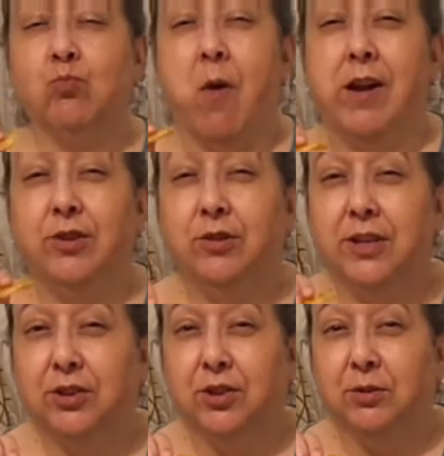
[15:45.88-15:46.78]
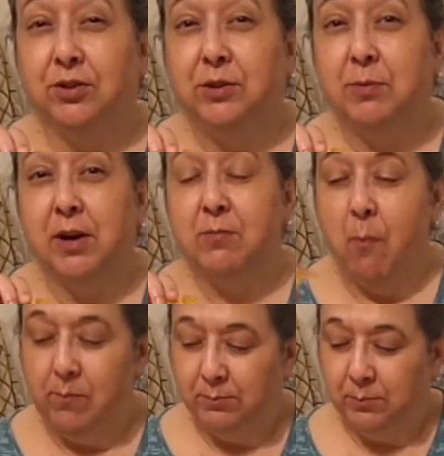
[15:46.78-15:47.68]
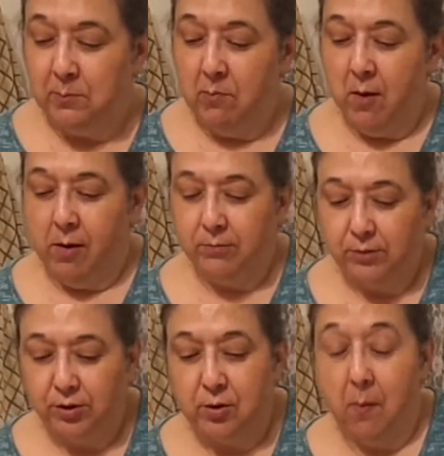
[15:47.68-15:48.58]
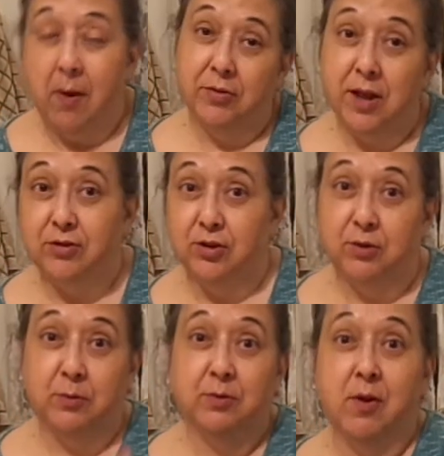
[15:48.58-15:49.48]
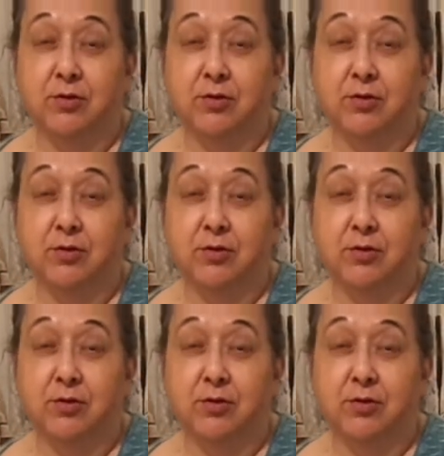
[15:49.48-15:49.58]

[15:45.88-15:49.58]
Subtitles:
I do like the crunchy part. So that's a good one.